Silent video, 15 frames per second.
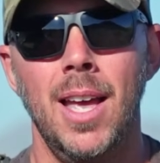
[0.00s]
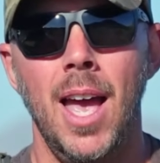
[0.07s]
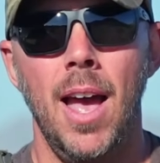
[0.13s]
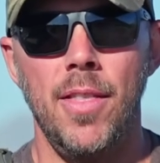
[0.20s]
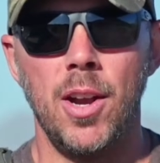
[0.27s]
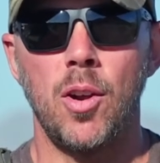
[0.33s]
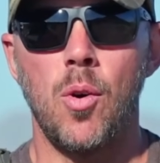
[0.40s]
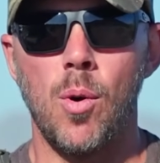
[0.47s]

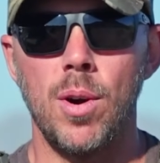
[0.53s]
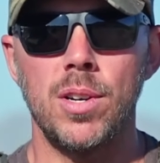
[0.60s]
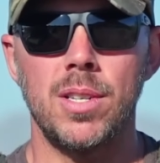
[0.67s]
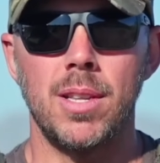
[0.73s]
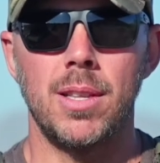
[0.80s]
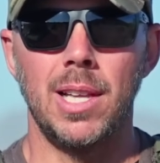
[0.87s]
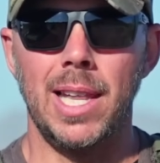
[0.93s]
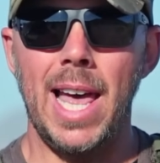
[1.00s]
And then of course,
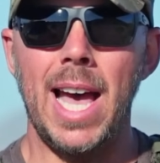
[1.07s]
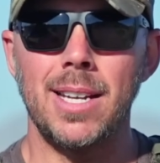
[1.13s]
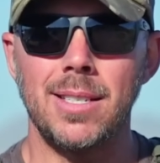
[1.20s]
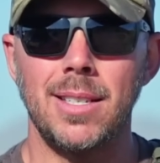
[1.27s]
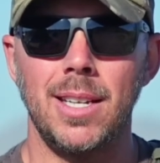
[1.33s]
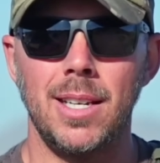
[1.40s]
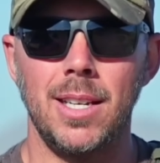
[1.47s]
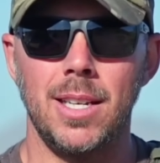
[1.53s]
the last
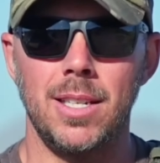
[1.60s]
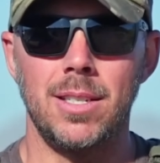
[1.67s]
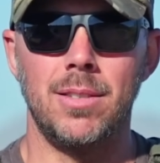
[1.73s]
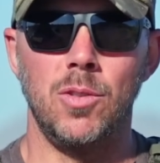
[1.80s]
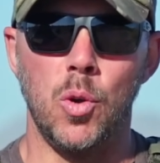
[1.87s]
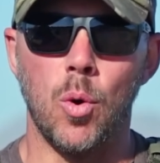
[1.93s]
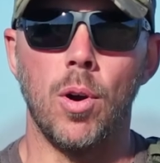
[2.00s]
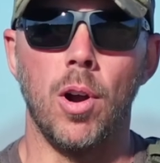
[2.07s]
thing is
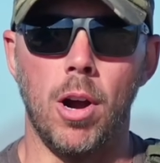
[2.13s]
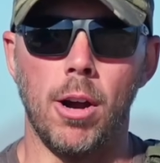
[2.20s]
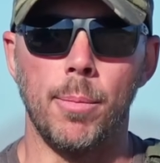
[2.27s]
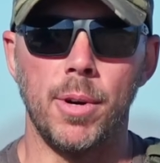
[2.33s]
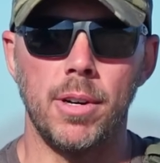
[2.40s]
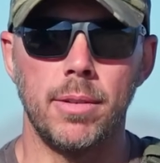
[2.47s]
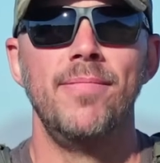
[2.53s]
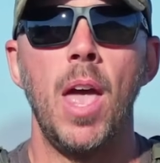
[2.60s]
your
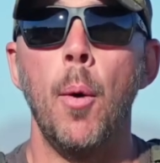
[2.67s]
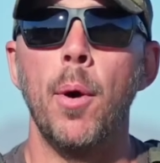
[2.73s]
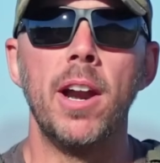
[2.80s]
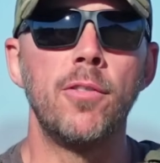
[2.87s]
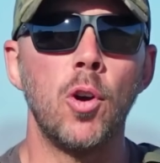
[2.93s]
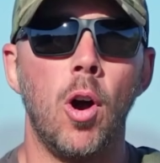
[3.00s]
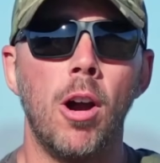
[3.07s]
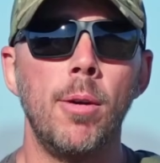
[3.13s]
armor. Now,
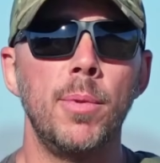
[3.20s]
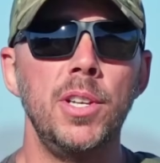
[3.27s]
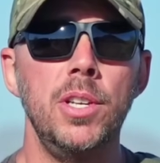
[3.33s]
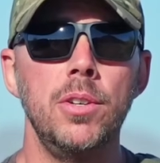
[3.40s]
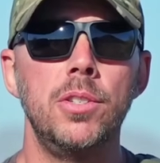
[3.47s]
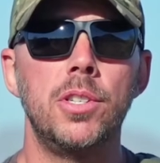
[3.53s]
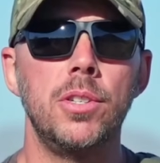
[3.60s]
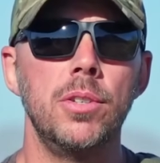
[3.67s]
whatever armor
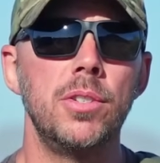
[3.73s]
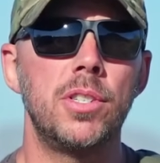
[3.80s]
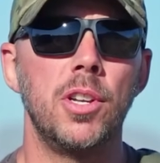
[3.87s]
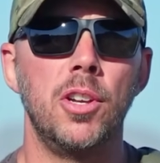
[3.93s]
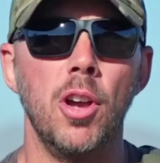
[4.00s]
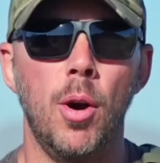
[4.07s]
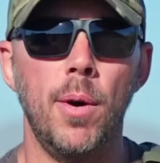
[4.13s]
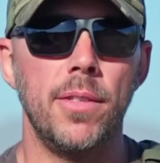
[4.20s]
you choose to
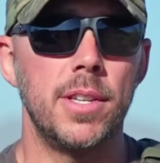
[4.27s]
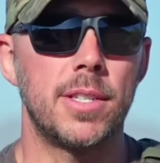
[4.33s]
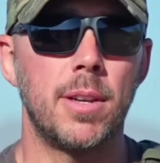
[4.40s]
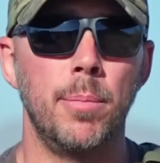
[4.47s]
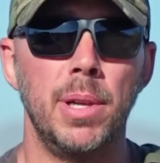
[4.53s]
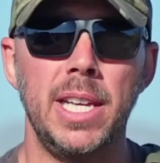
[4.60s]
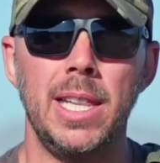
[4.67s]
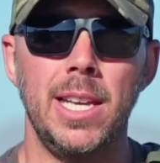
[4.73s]
go with is
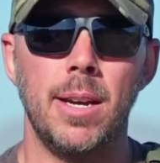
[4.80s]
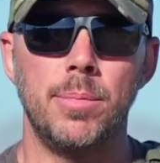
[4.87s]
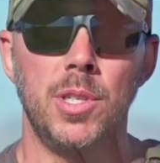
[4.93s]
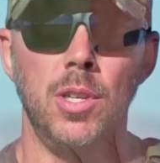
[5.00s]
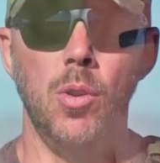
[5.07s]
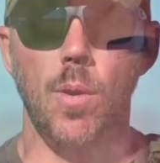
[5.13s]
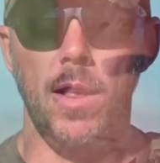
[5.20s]
completely up to you,